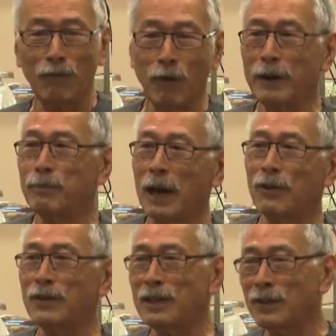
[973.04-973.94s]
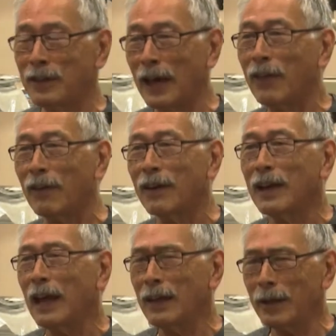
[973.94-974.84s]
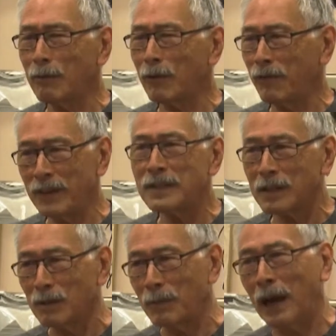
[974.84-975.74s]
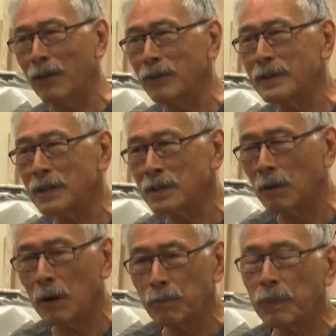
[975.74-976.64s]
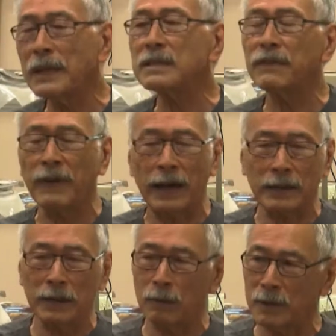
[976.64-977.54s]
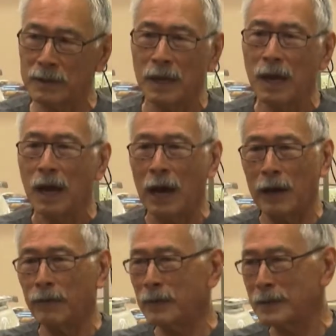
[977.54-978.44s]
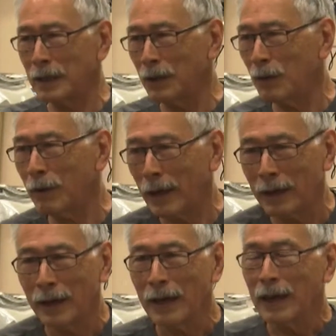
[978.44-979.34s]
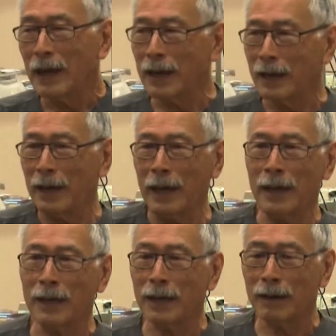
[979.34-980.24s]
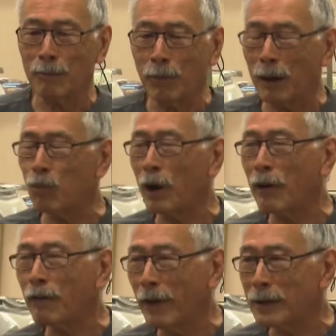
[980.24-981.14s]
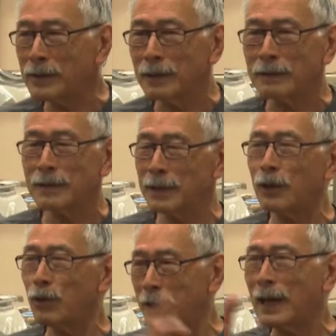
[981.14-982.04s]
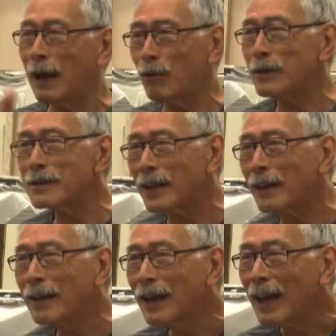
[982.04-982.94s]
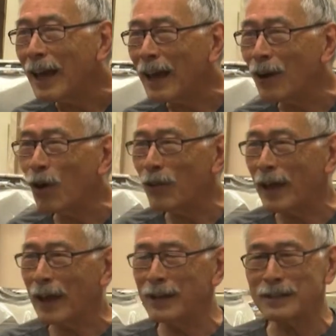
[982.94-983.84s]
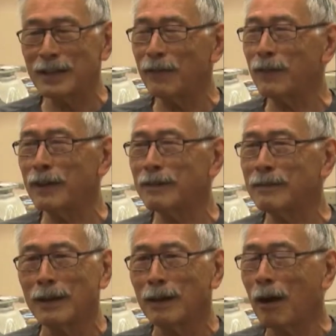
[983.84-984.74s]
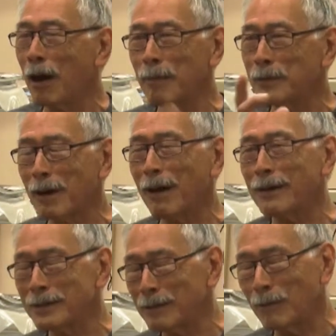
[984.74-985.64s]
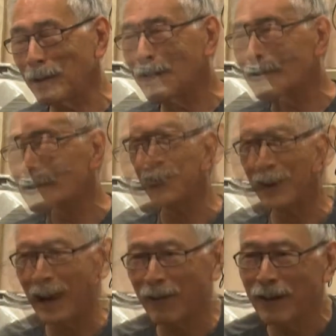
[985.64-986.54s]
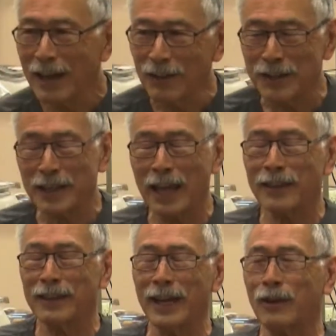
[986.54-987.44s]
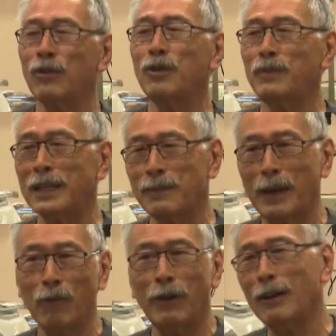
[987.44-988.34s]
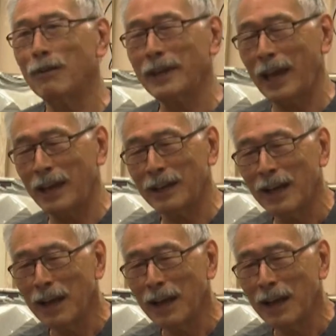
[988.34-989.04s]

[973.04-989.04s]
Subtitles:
one boundary to the other, and they were physical boundaries and so on. Plus the fact that there was obviously, a barbed wire fence and sentry towers and all that kind of stuff, and armed guards and whatever. You have this ethnic group that's being relocated